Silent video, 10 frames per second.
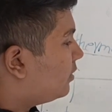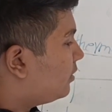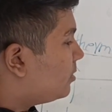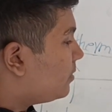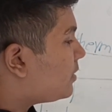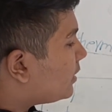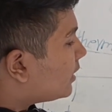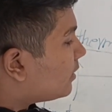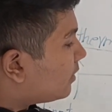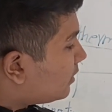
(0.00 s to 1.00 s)
You see
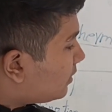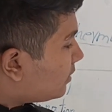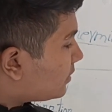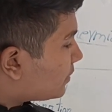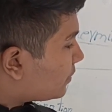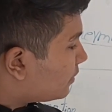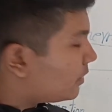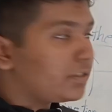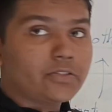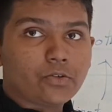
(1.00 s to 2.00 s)
that this
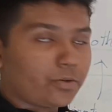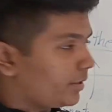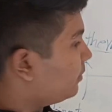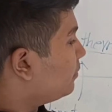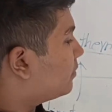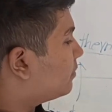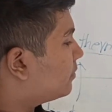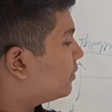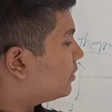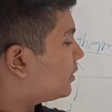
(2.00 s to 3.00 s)
is sodium
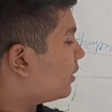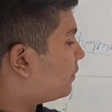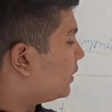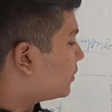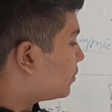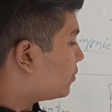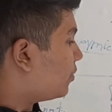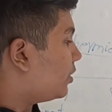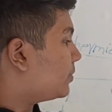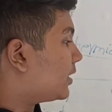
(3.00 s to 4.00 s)
sulfate. So
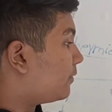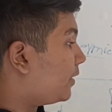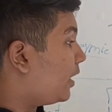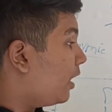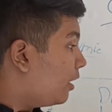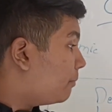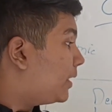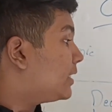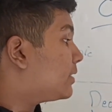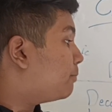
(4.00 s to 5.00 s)
sodium sulfate
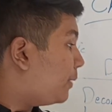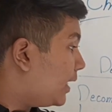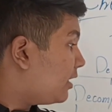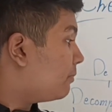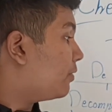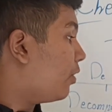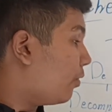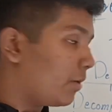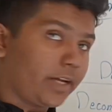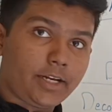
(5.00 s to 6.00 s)
plus barium
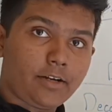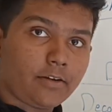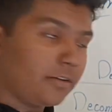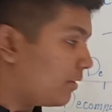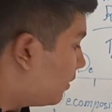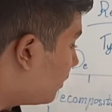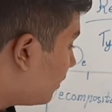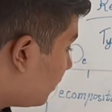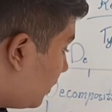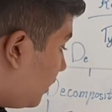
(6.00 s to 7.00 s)
chloride,
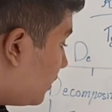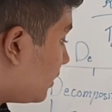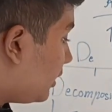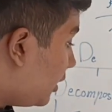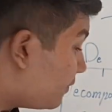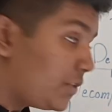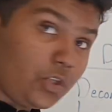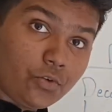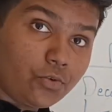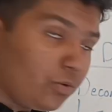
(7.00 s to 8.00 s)
it gives
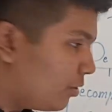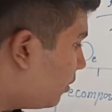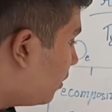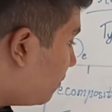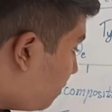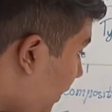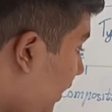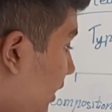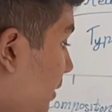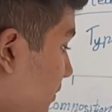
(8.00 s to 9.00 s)
you
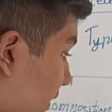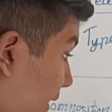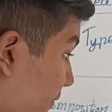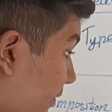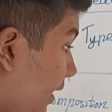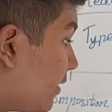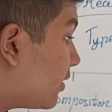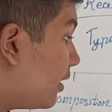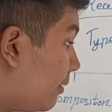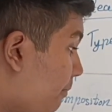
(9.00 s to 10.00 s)
barium sulfate
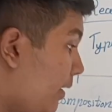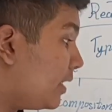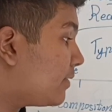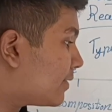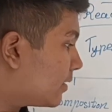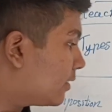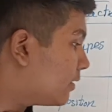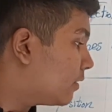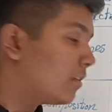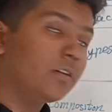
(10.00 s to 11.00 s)
plus
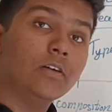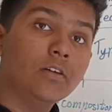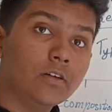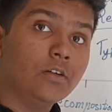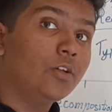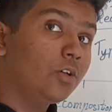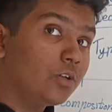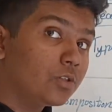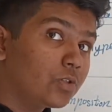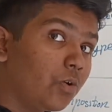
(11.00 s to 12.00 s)

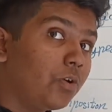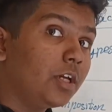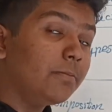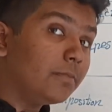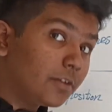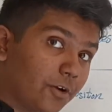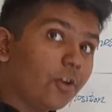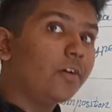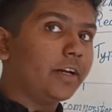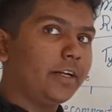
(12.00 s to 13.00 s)
sodium
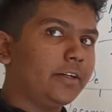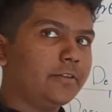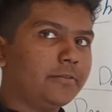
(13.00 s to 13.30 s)
chloride.